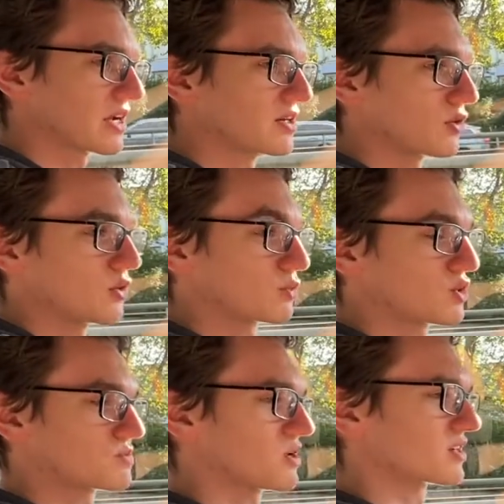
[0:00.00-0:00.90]
I don't know, it
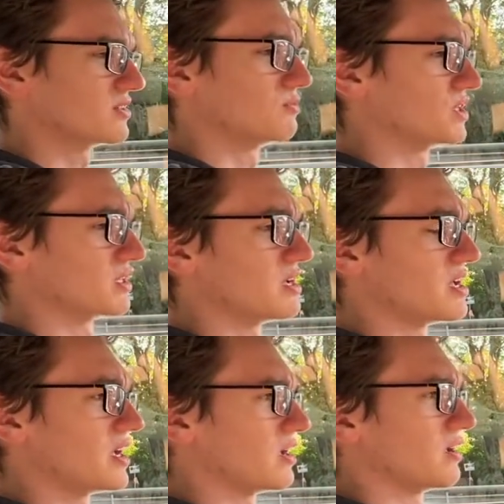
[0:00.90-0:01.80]
was plugged in, but
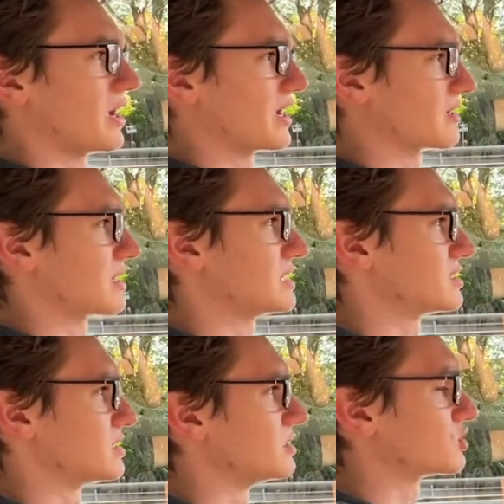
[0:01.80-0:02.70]
I guess
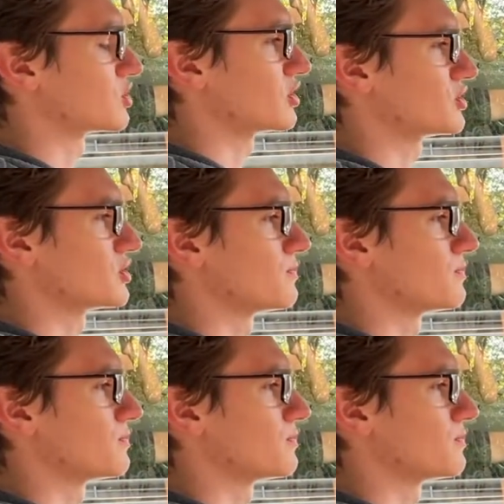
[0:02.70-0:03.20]
it didn't charge.